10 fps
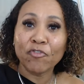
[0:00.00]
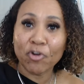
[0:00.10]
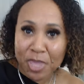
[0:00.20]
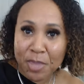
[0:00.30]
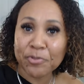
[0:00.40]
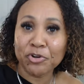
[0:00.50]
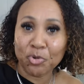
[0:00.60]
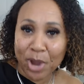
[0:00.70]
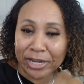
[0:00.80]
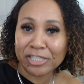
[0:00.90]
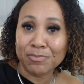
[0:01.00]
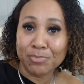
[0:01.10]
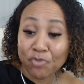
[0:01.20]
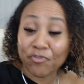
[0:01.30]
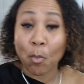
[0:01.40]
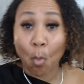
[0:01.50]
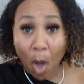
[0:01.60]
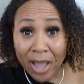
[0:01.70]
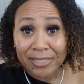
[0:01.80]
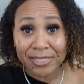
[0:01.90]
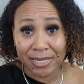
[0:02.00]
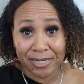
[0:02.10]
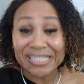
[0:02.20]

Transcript: For people that are ready to move from wanting